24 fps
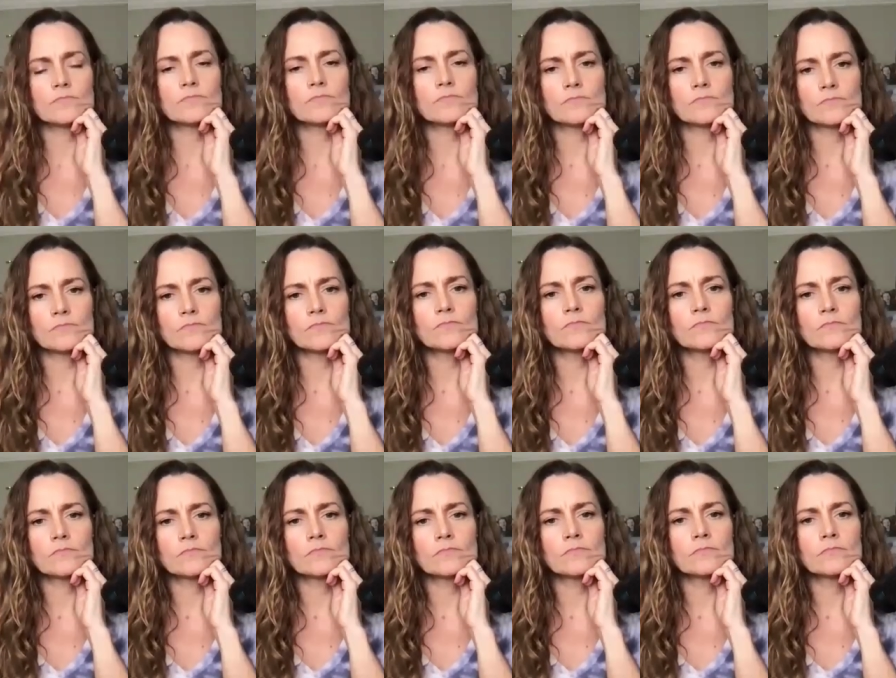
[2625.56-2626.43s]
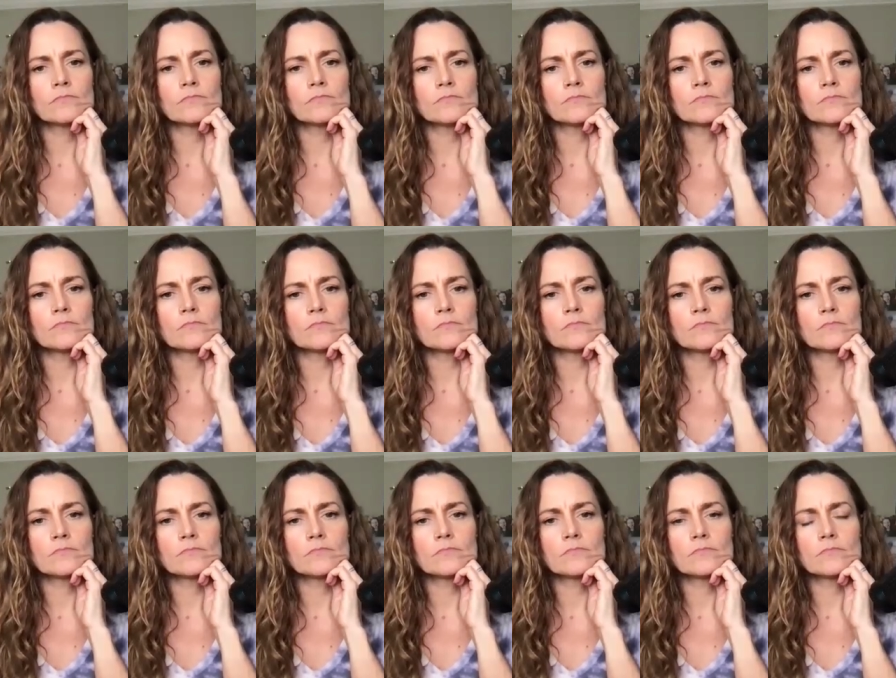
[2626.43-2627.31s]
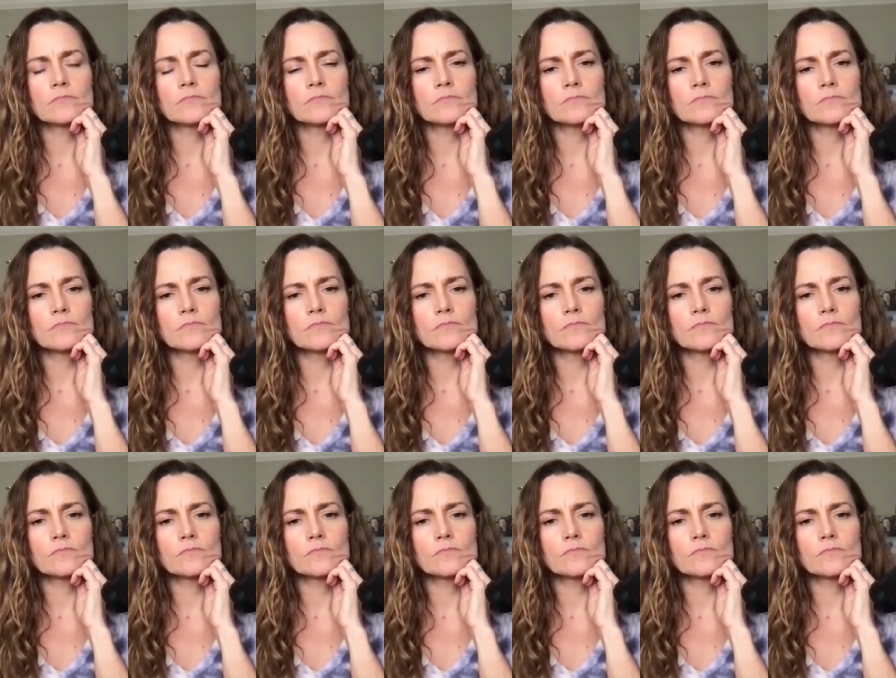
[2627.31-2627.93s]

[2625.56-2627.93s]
Or it could be a, you know, excessive